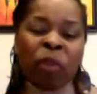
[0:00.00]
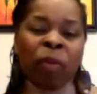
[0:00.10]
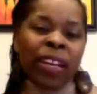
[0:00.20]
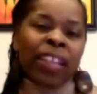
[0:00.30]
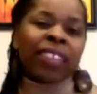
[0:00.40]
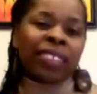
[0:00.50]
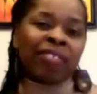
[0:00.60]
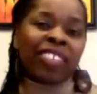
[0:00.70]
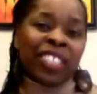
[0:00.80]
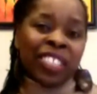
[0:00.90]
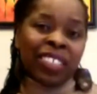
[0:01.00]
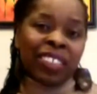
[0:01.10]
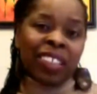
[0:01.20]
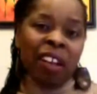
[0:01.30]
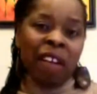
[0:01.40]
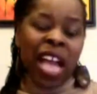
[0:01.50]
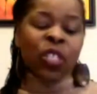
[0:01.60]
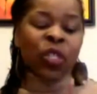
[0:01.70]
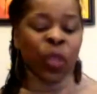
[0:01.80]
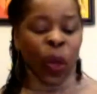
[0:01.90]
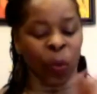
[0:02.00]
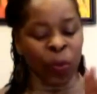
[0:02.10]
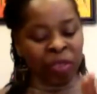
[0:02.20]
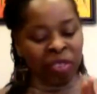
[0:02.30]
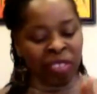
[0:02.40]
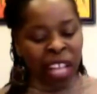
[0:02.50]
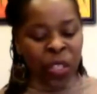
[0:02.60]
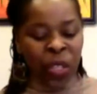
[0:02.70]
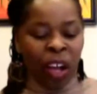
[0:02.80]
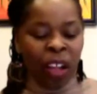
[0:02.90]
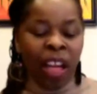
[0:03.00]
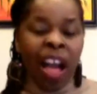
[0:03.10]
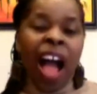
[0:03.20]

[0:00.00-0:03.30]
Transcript: for my next adventure. All right? So That's all.